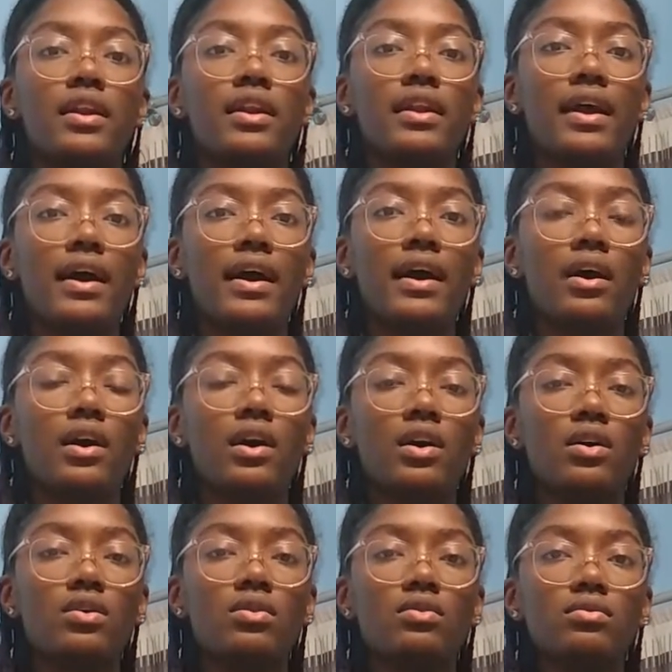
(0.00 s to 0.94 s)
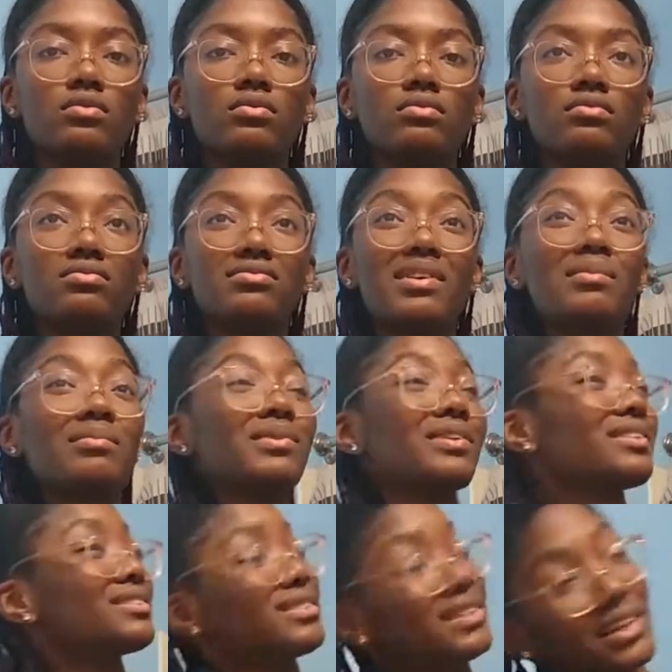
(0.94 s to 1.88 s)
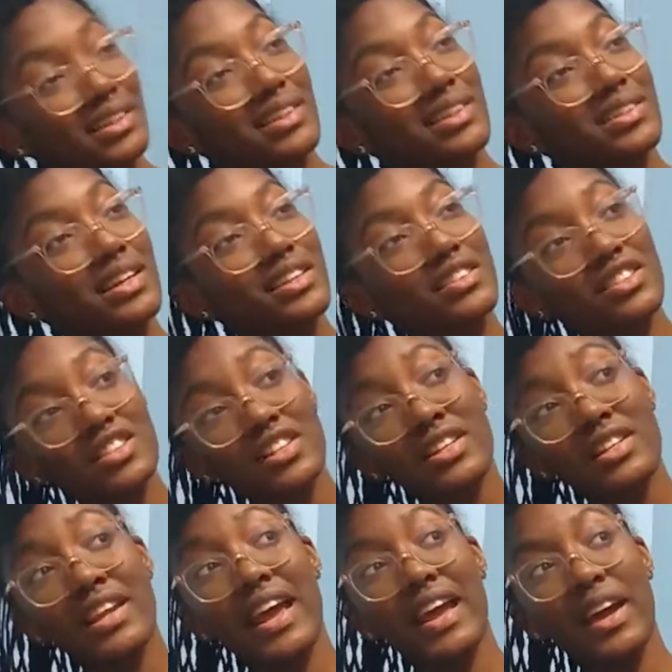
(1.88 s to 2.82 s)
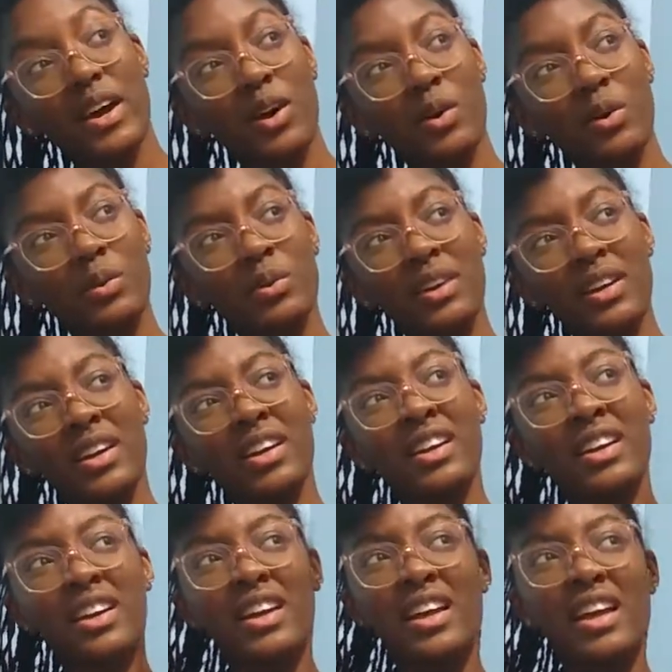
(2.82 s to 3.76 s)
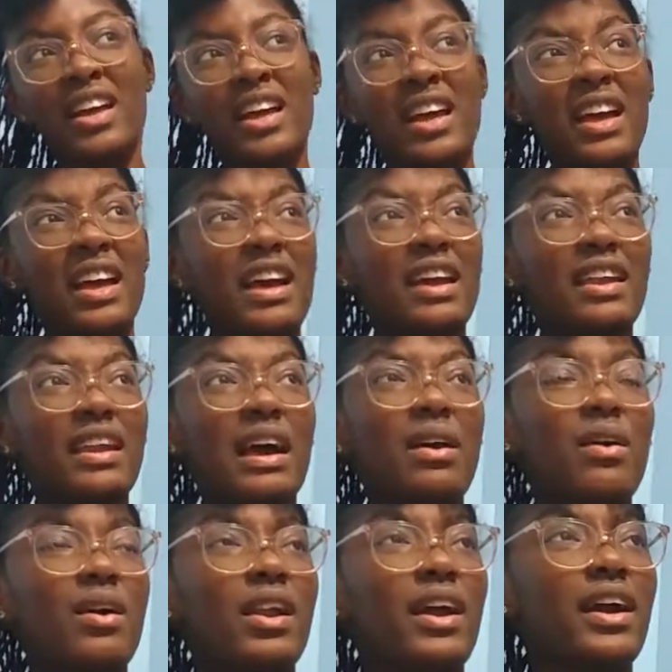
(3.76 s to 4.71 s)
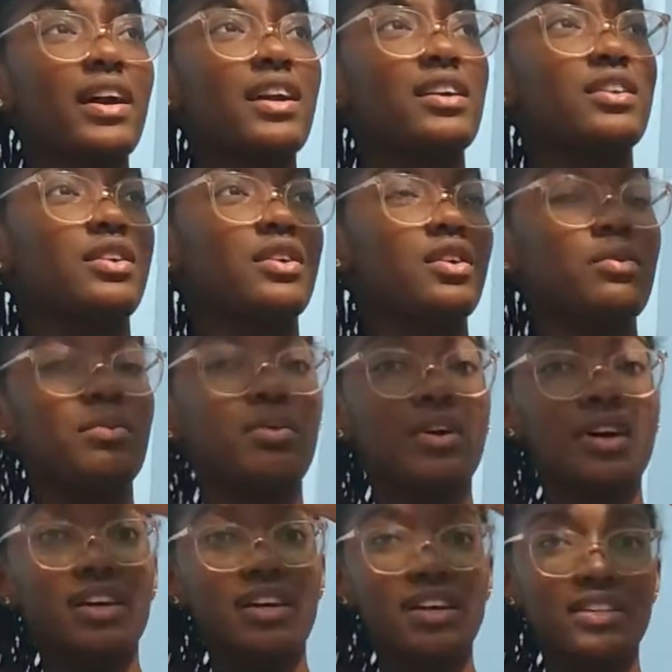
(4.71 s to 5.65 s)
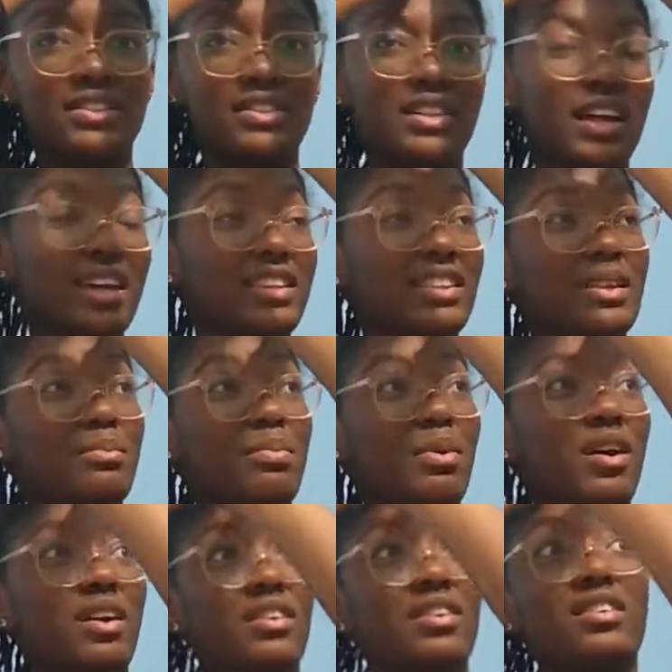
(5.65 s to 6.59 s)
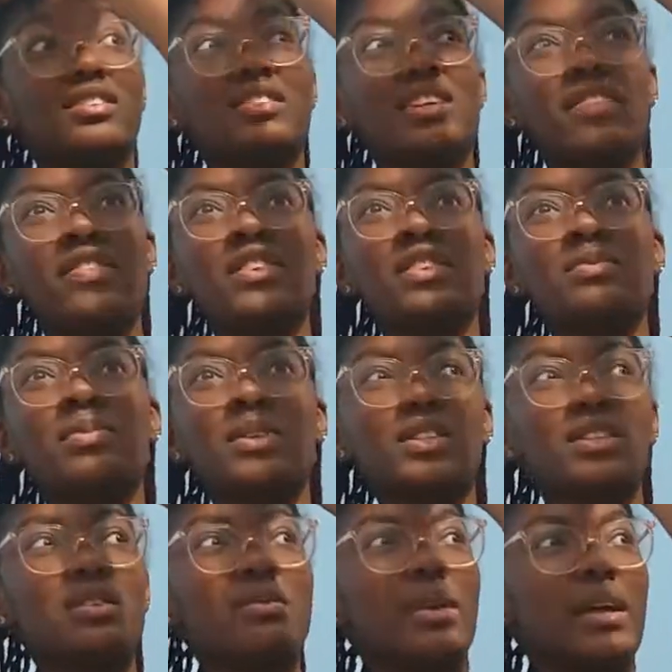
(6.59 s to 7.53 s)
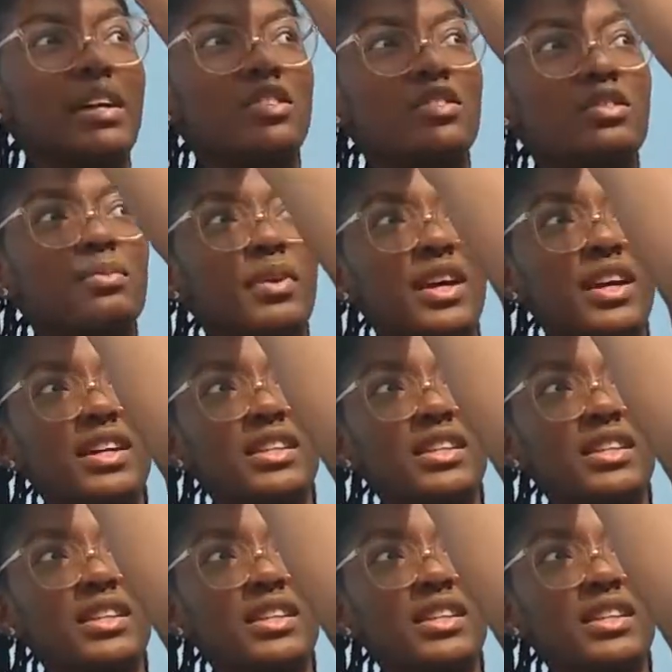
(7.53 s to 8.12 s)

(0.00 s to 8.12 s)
Now I'm gonna take the section down. And now all I gotta do, bro, is like the parts. And this part's gonna be like super